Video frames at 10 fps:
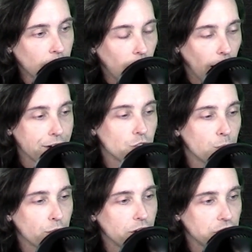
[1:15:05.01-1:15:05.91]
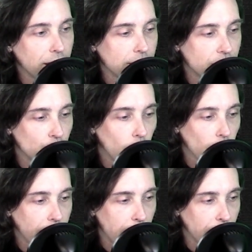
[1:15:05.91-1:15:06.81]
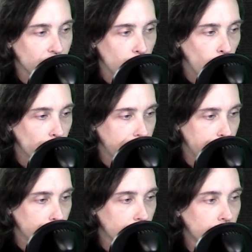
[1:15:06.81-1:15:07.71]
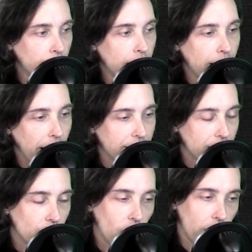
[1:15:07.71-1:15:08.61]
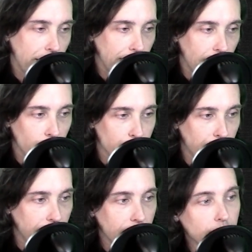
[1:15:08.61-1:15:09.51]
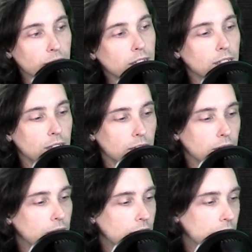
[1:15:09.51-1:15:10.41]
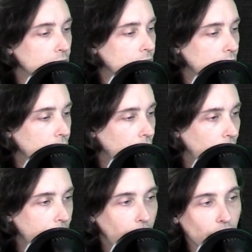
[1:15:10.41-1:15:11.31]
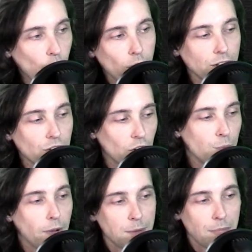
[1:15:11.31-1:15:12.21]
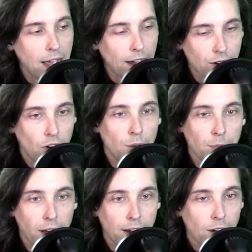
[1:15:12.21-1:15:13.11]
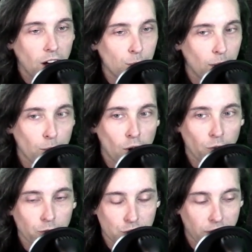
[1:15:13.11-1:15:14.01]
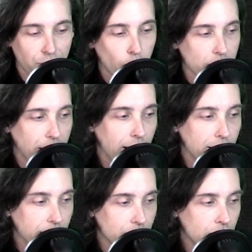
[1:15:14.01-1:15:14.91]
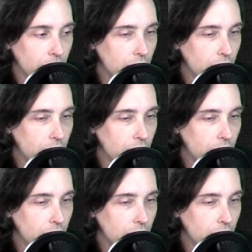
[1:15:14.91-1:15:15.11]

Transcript: I do appreciate that you all came here from Mobile Gamer and that you're all hanging out with me. I don't want to turn my back on my Marvel Strike Force Andes.